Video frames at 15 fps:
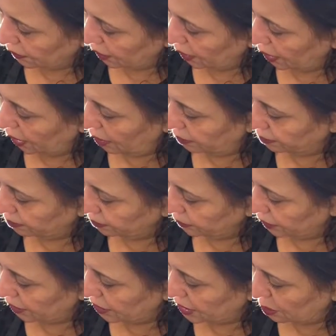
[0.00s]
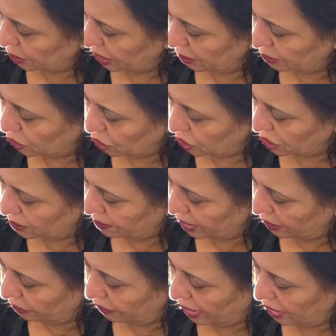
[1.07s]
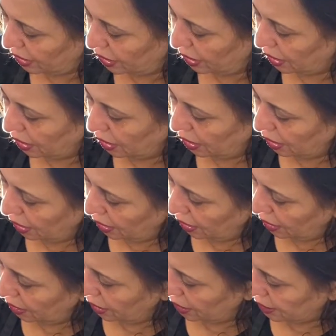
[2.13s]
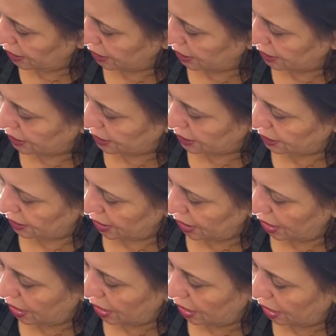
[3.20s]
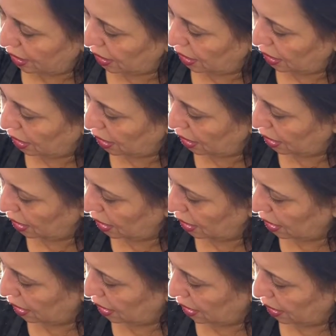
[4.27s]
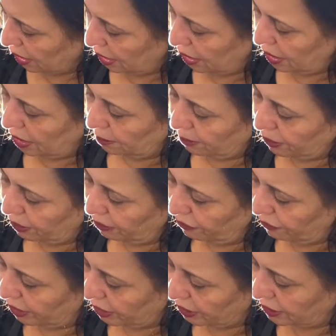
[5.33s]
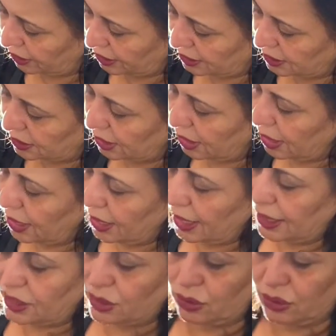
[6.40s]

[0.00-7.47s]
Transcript: Yeah, some of them just about ready. Yes, yay. Yeah, perfect. That's, as you